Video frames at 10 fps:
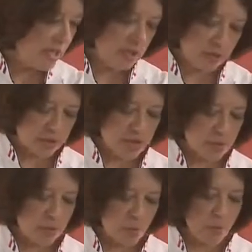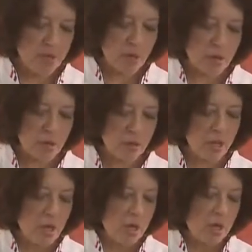English, we
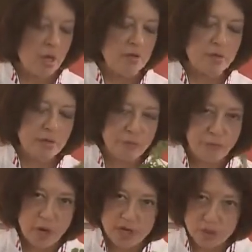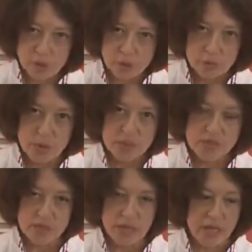call the fresh herb,
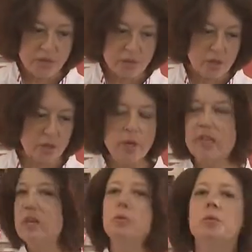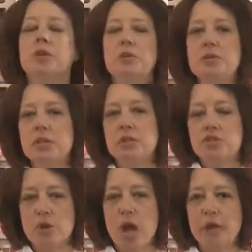cilantro, and then when we're using the
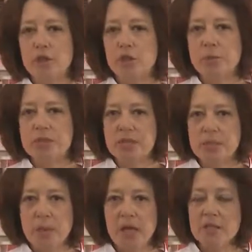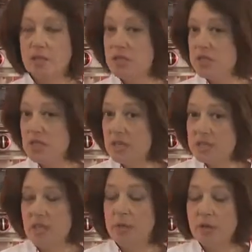dried herb as the spice or the seeds
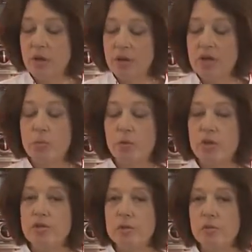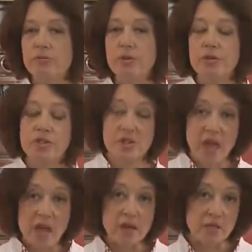that have been ground up, we usually refer to
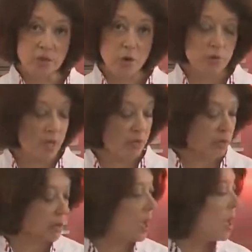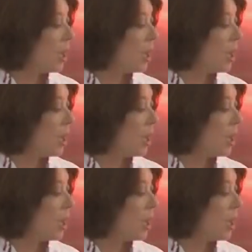that as coriander.